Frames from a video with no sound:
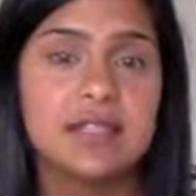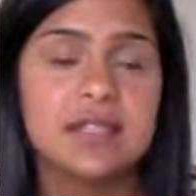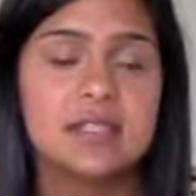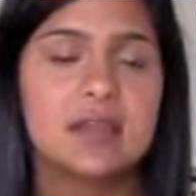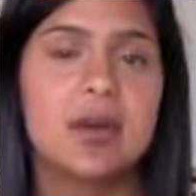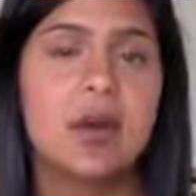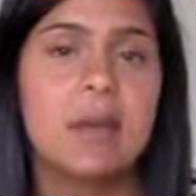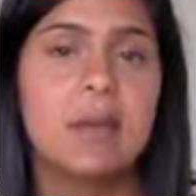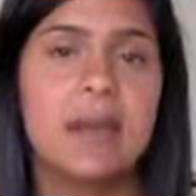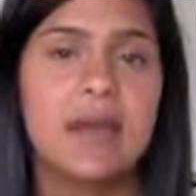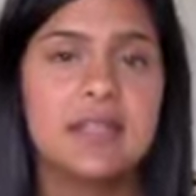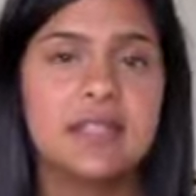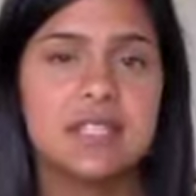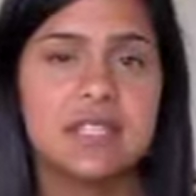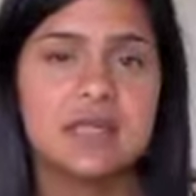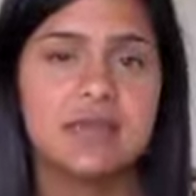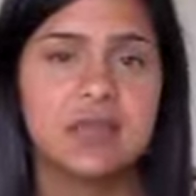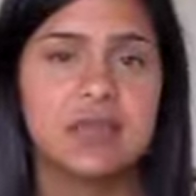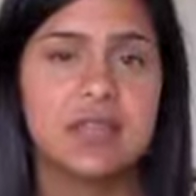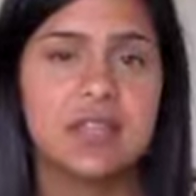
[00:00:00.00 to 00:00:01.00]
so it makes your
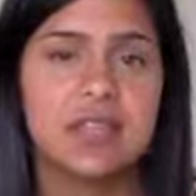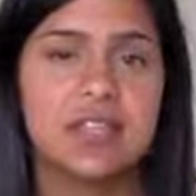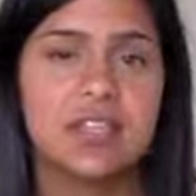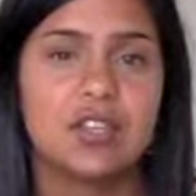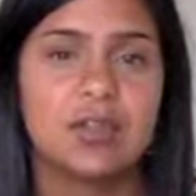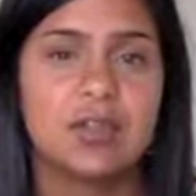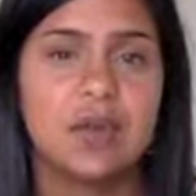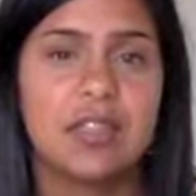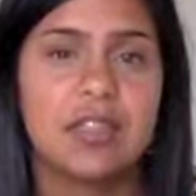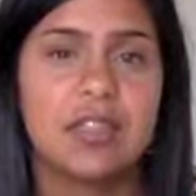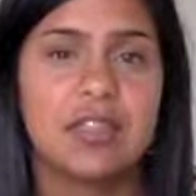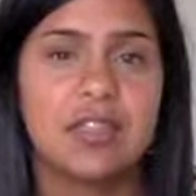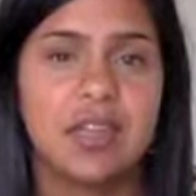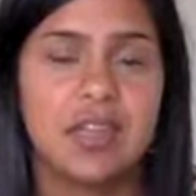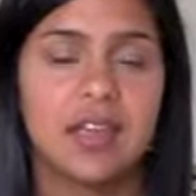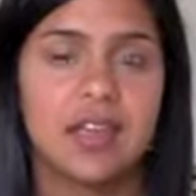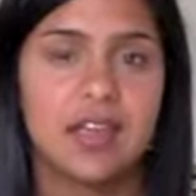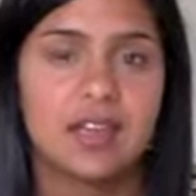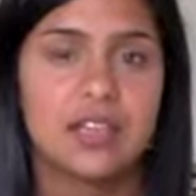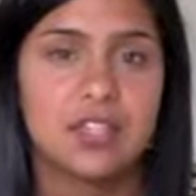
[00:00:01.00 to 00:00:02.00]
smoothie a little bit
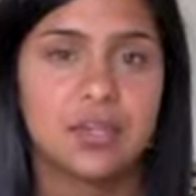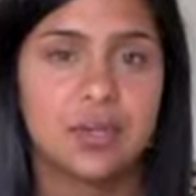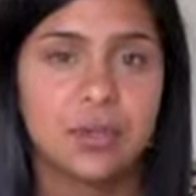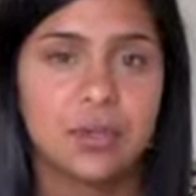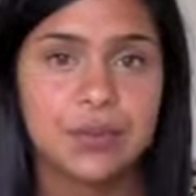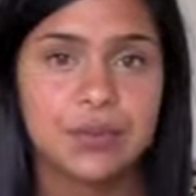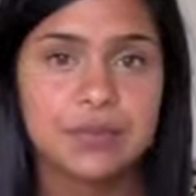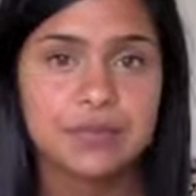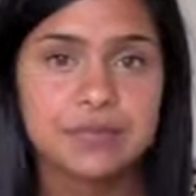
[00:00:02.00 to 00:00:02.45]
thicker too.